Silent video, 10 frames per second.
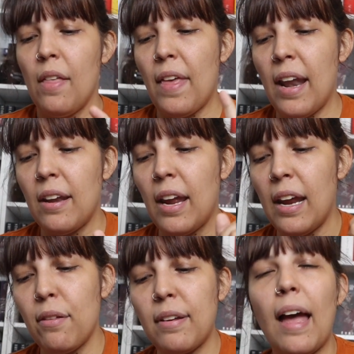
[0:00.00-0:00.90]
then
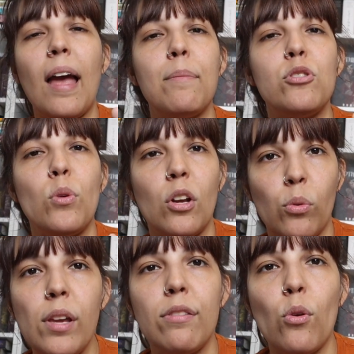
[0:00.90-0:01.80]
it is time to
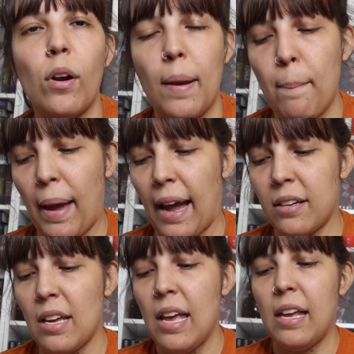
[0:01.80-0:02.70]
increase your
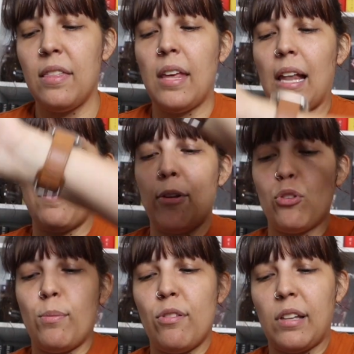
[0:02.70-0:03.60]
impact in the
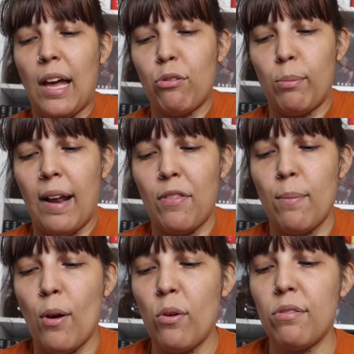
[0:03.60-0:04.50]
elementary music classroom and have the
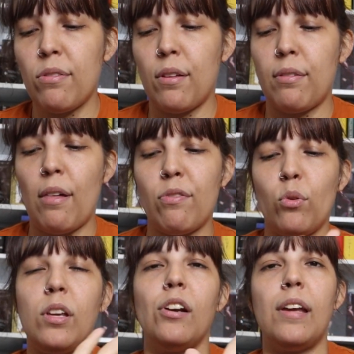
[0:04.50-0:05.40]
most
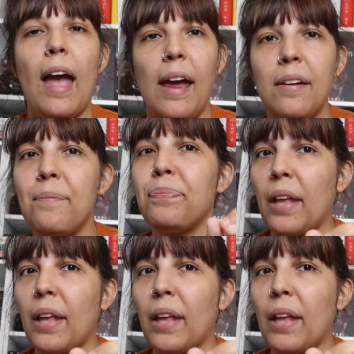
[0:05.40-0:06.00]
successful year yet